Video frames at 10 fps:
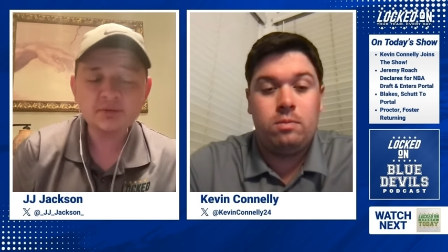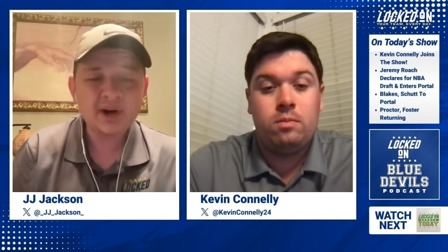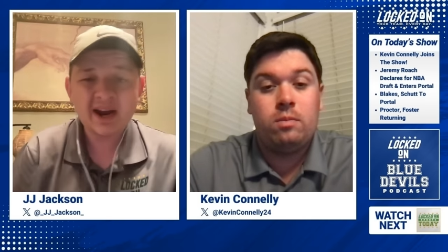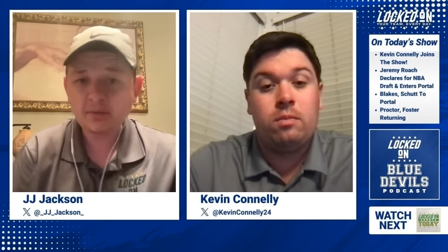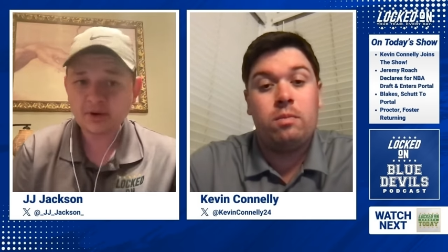
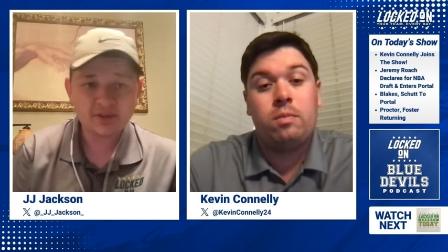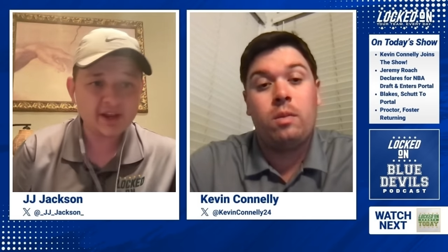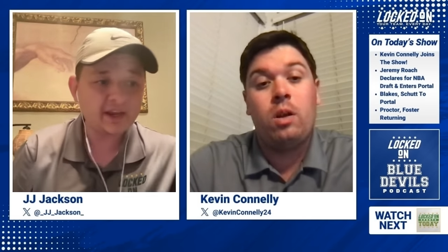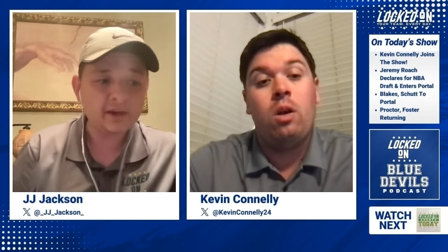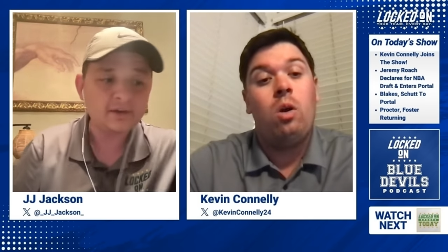Speaker 1: right? We're
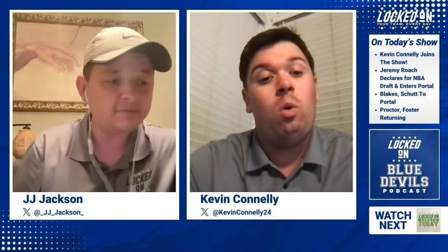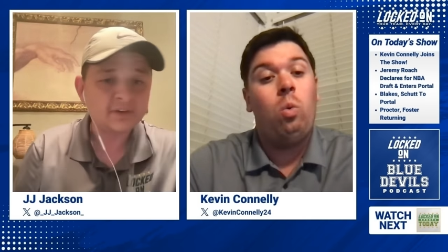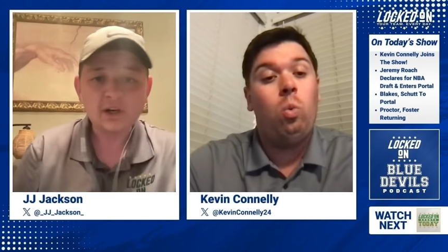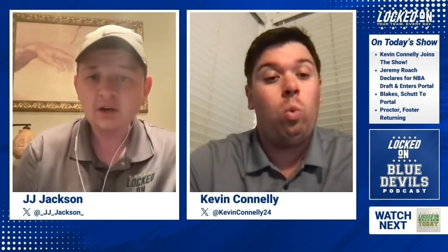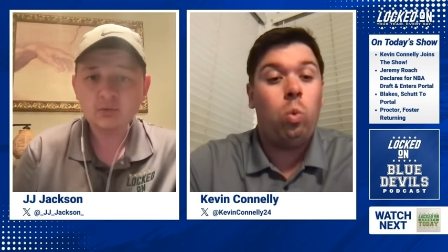thinking of
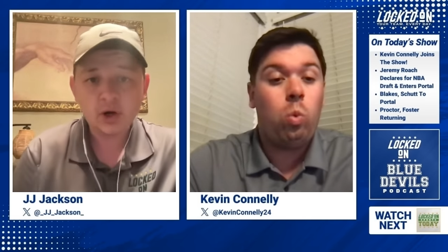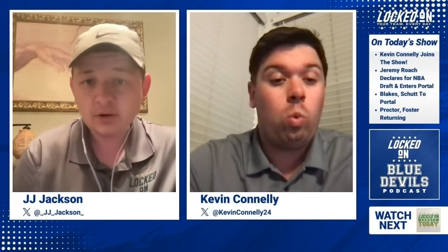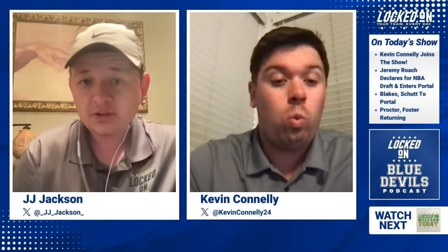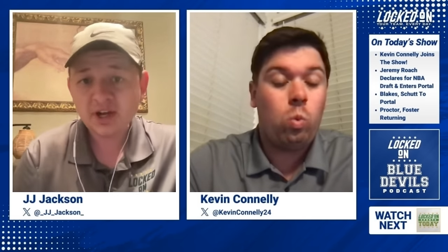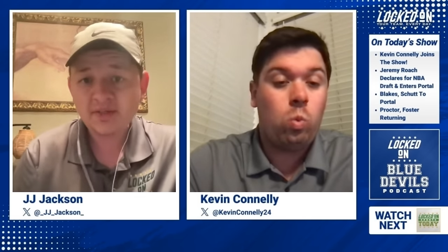
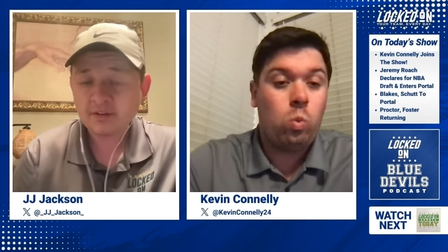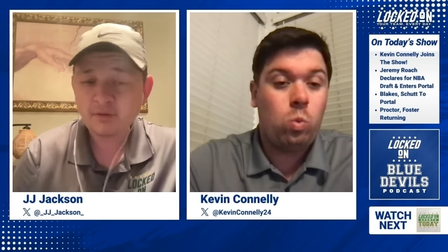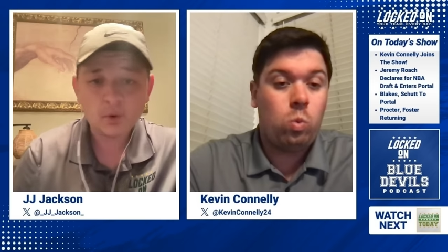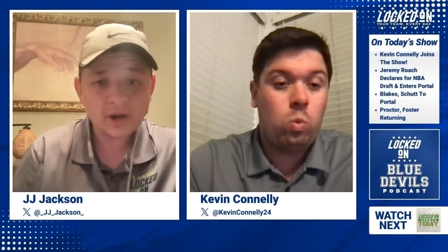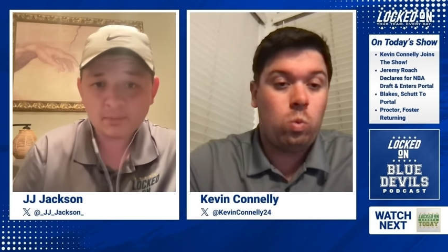Roach at the
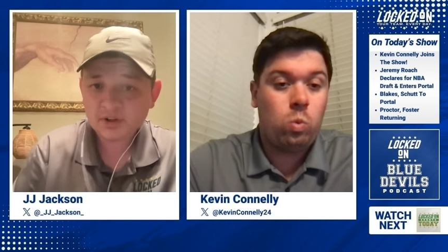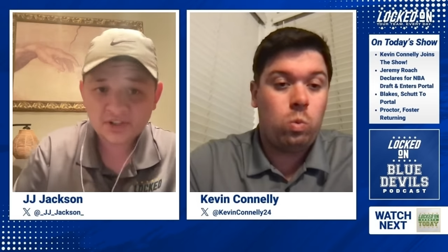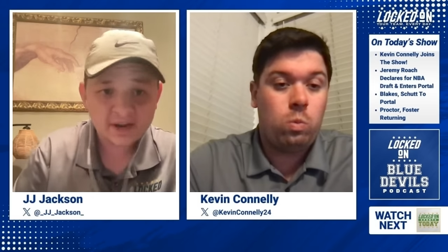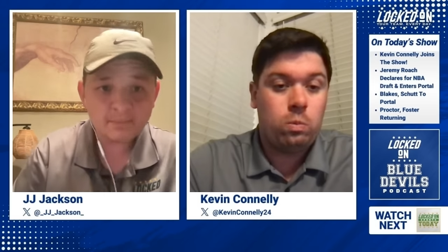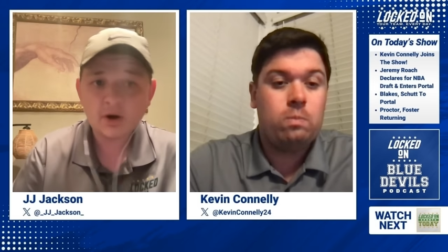
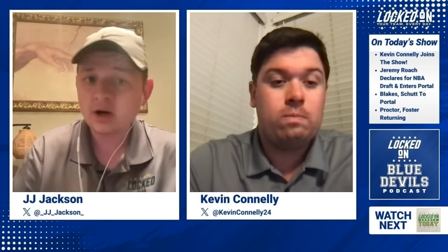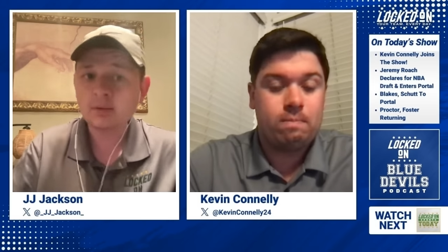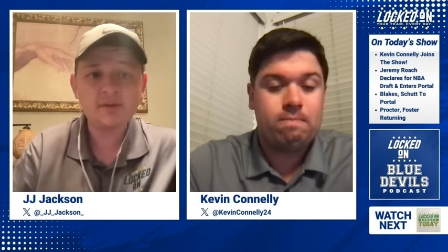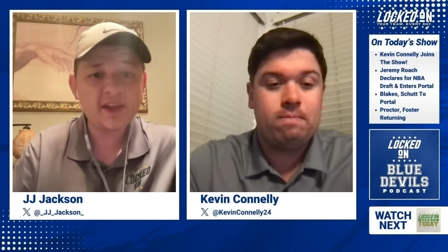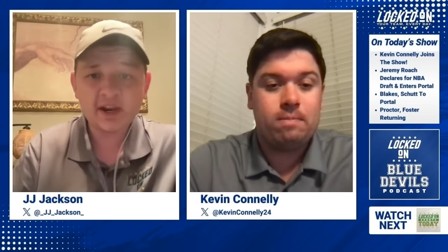40% mark.
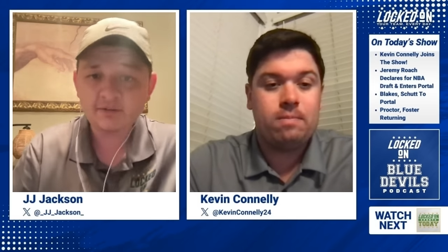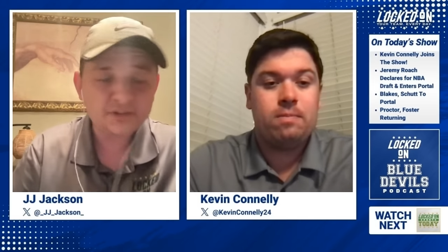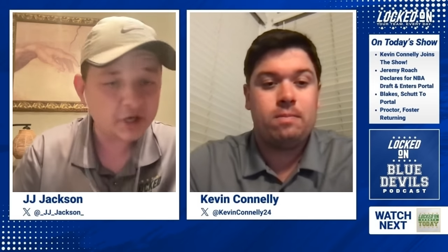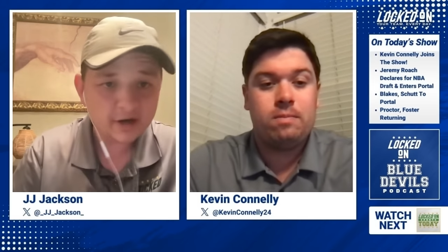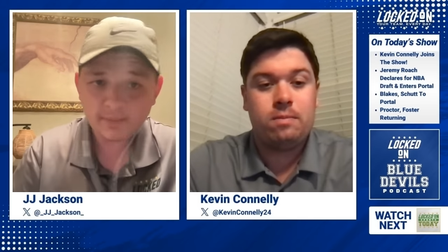We're thinking of
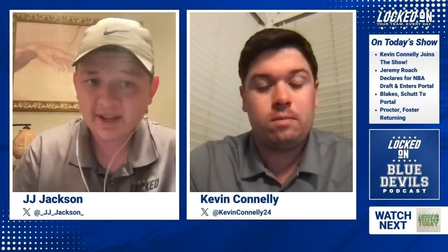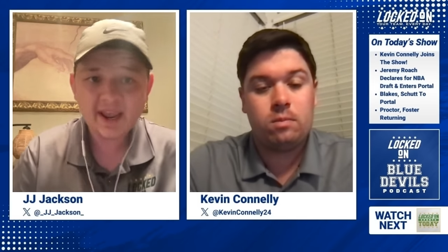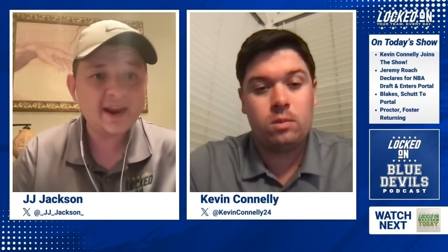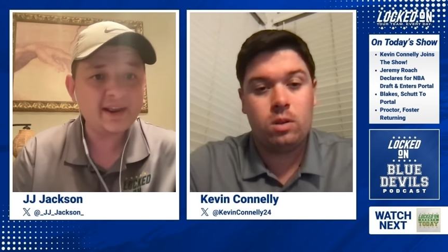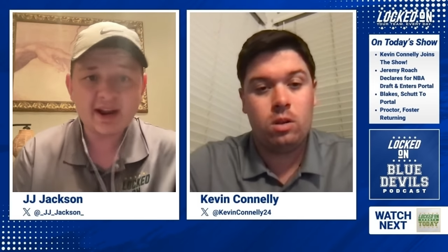Jared
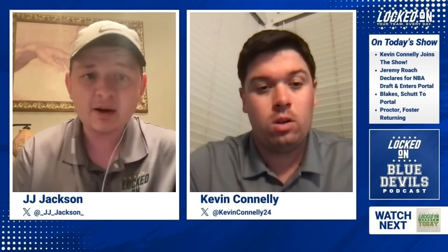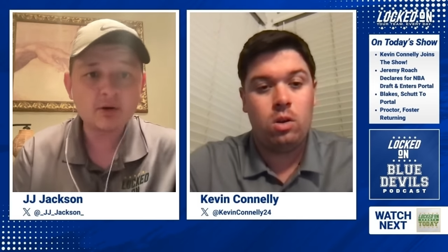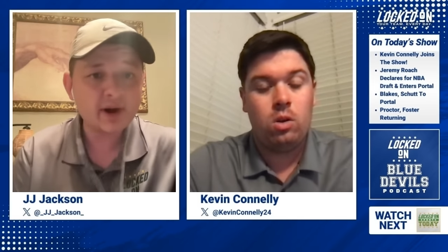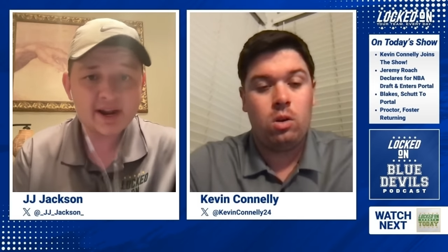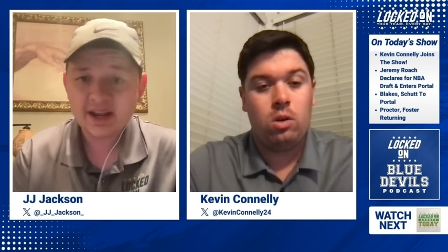McCain and how
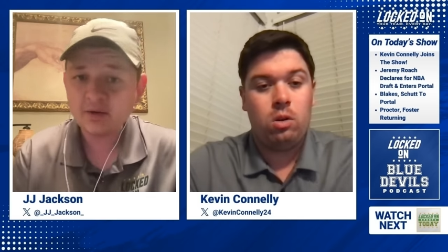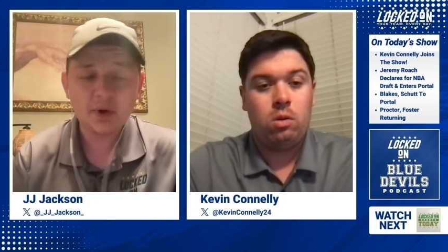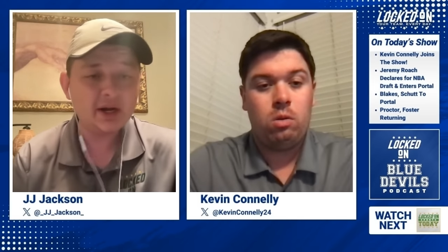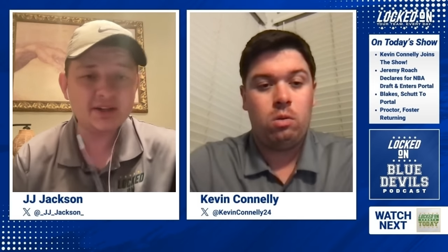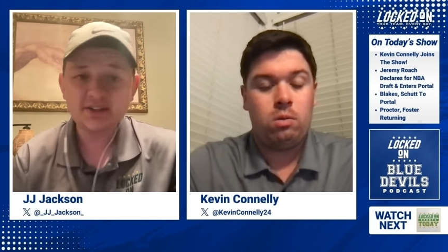great he
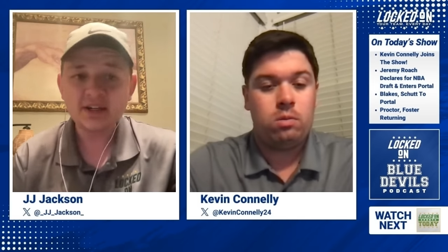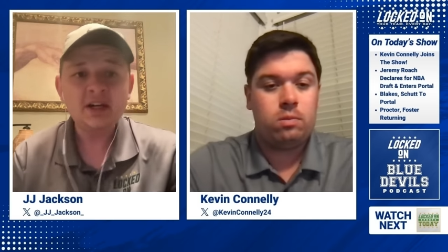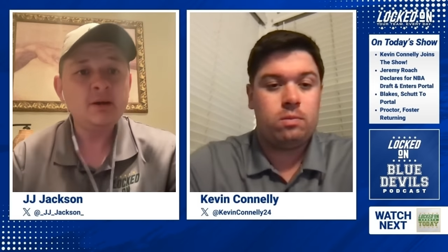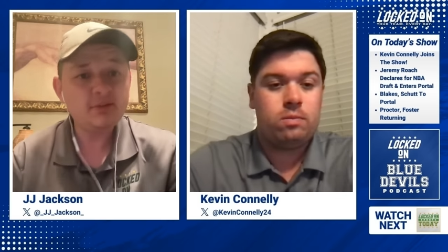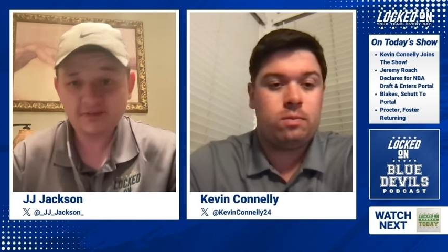was.
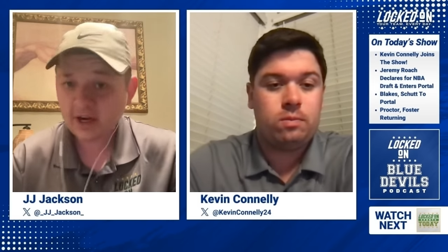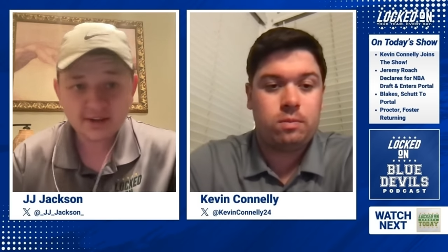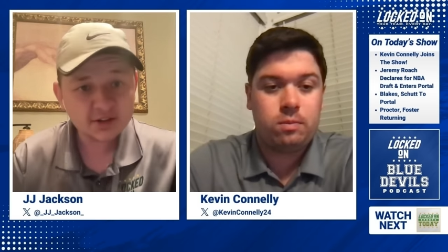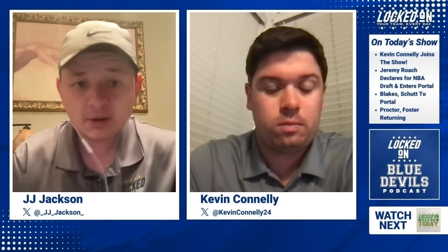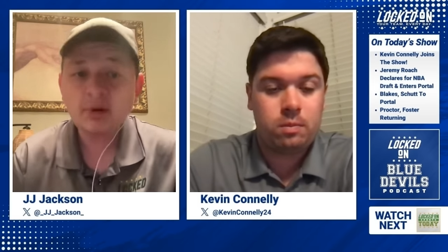But
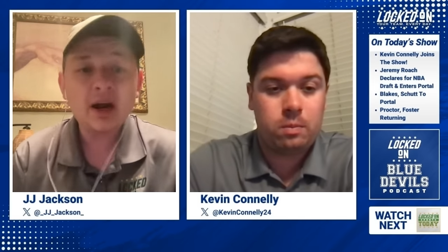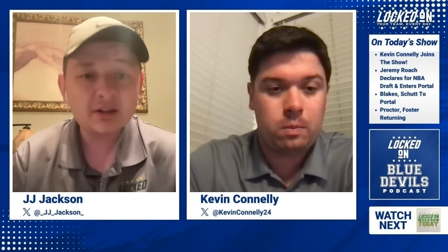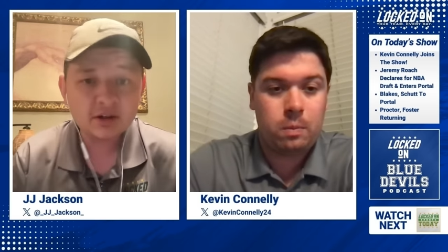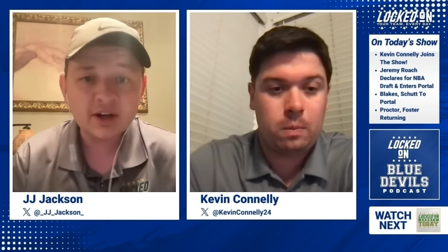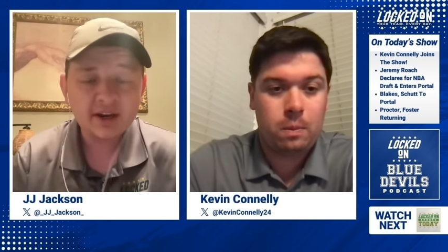Foster and
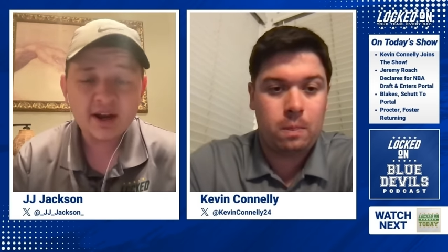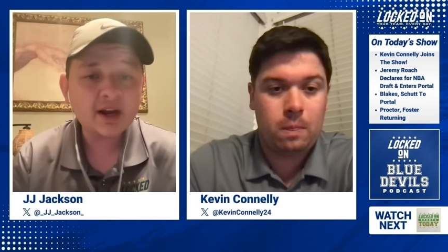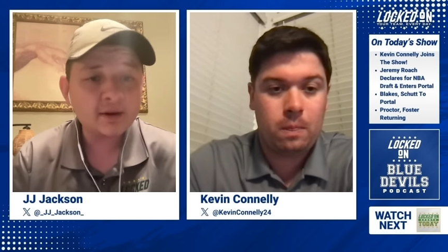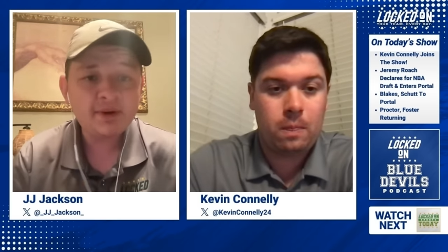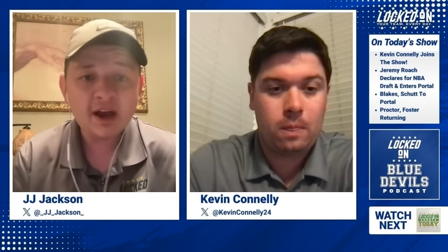Proctor can
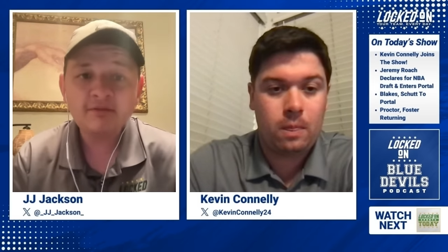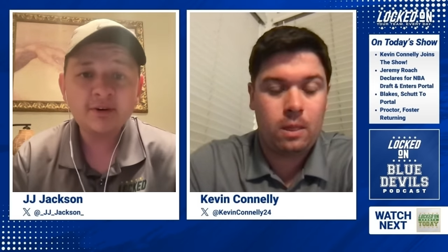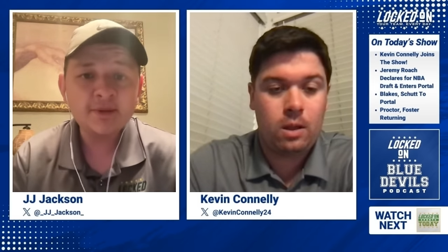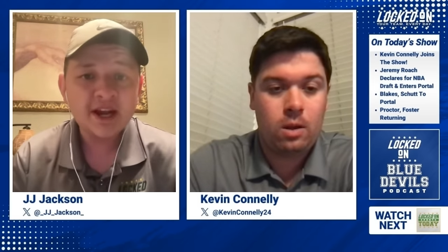knock him down from the